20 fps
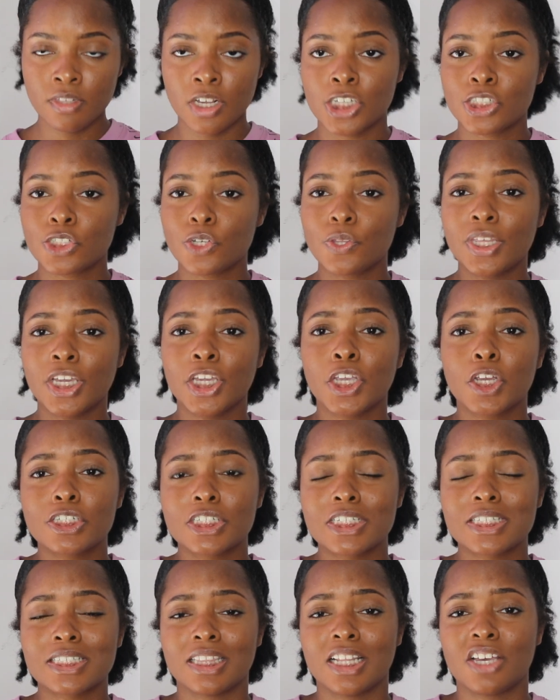So then you're
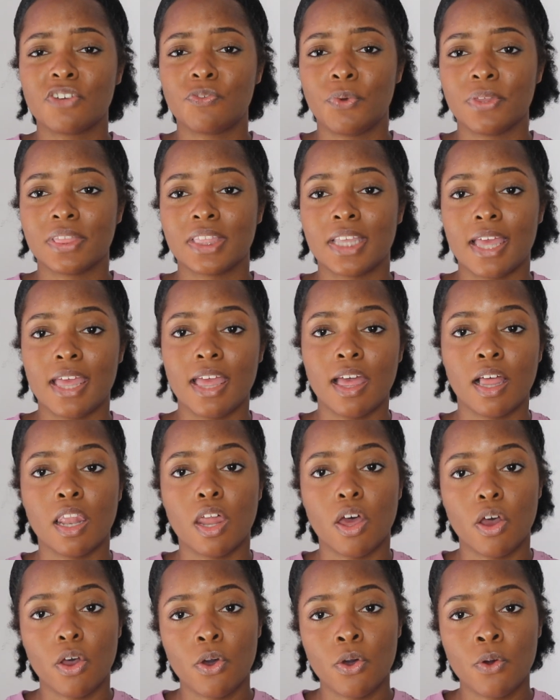just left with the
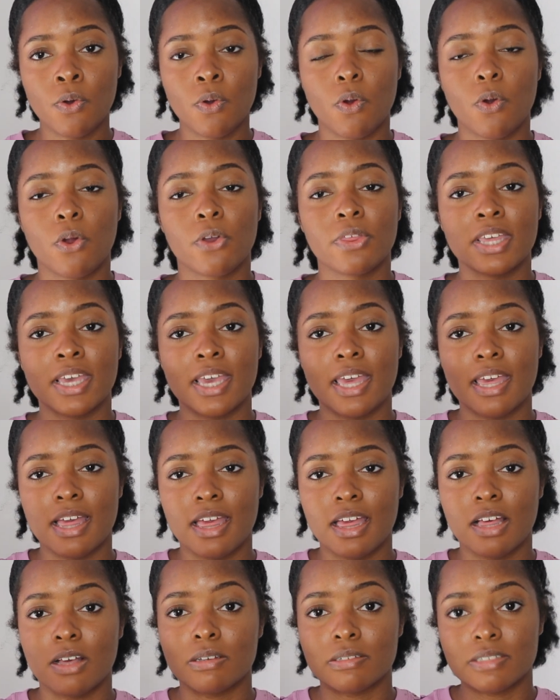LO or the
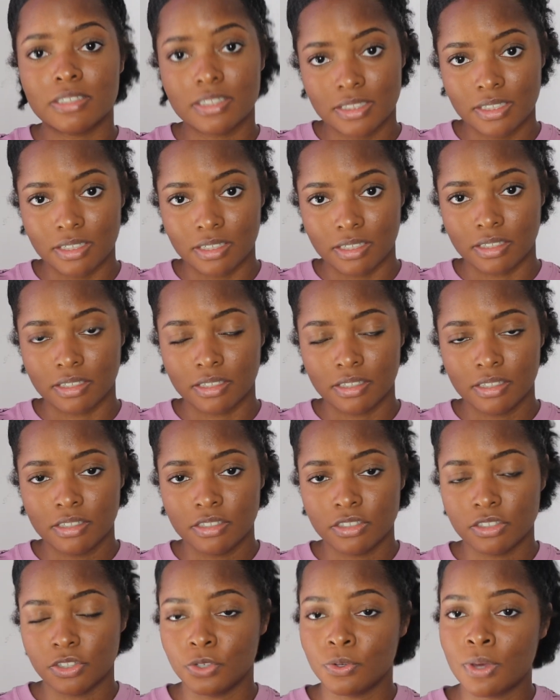LC.
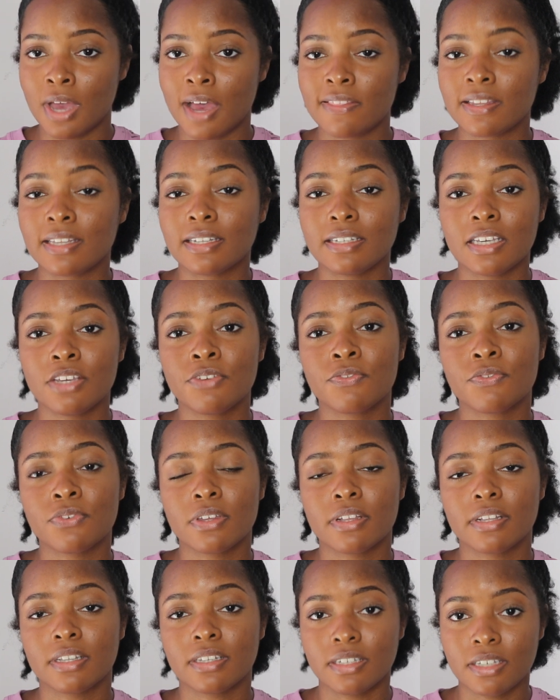So you have the
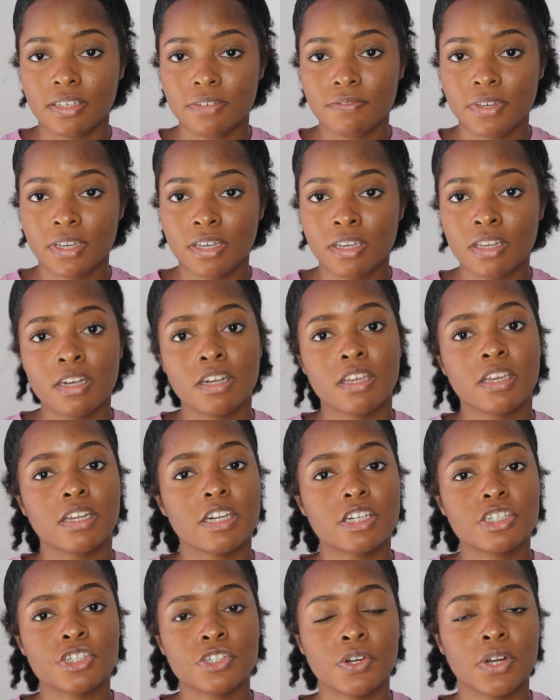leave-in
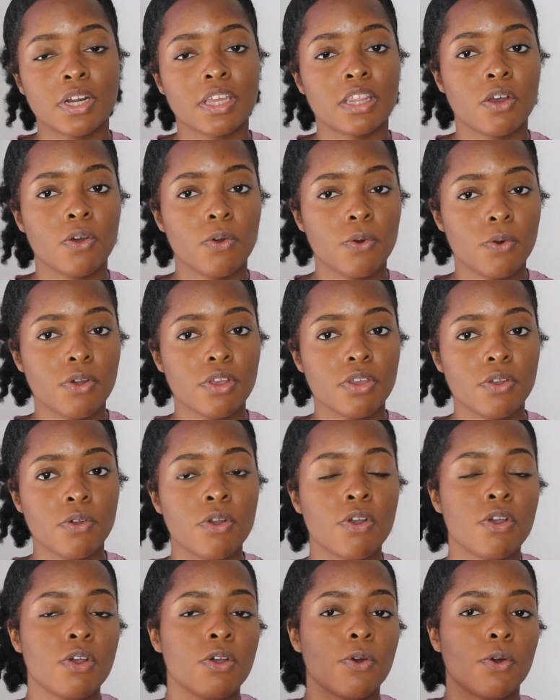conditioner and the oil,
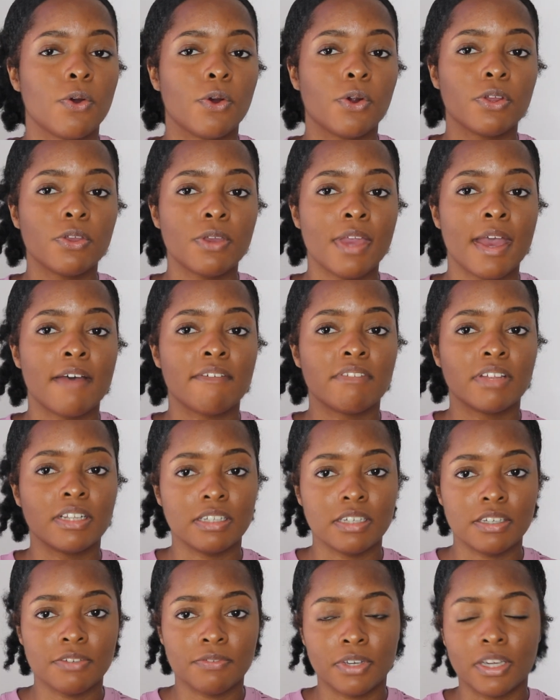or you have the
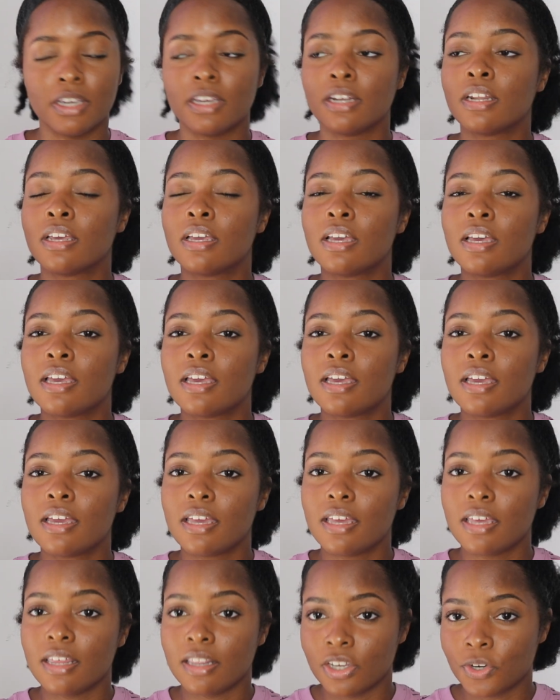leave-in
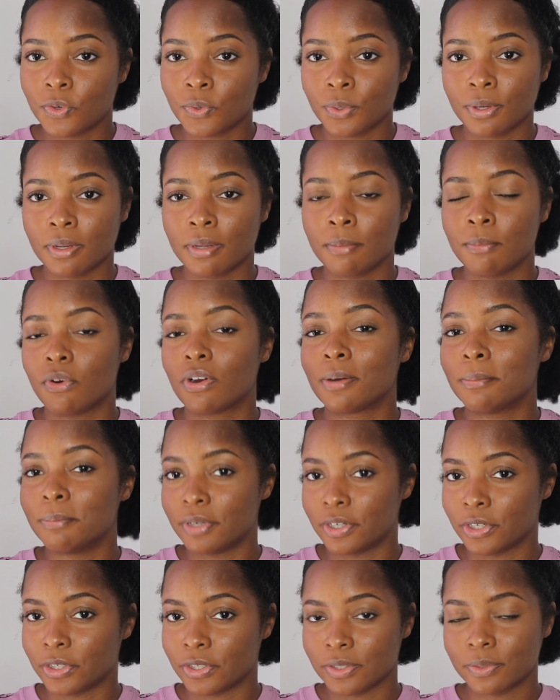and the cream or
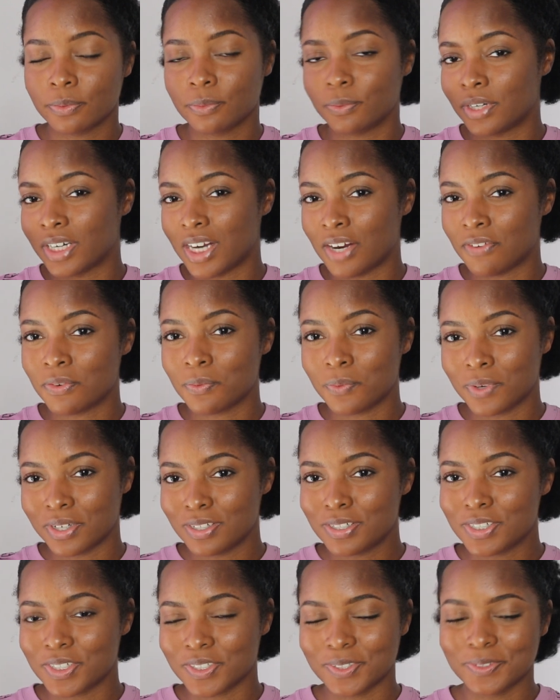butter, whatever one
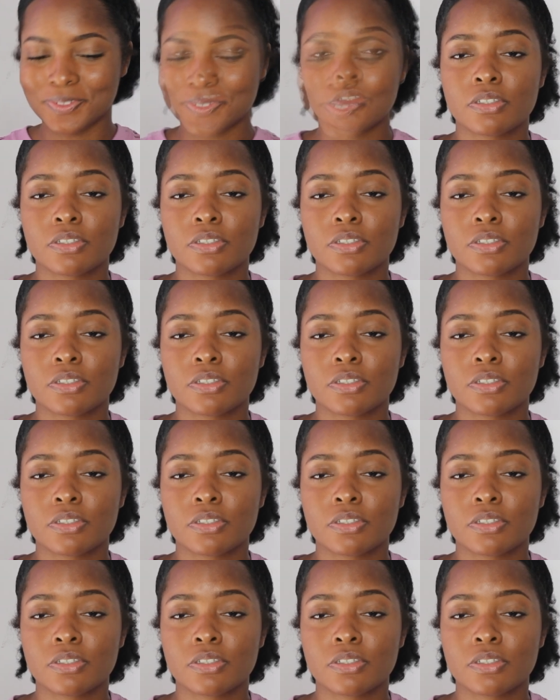you chose.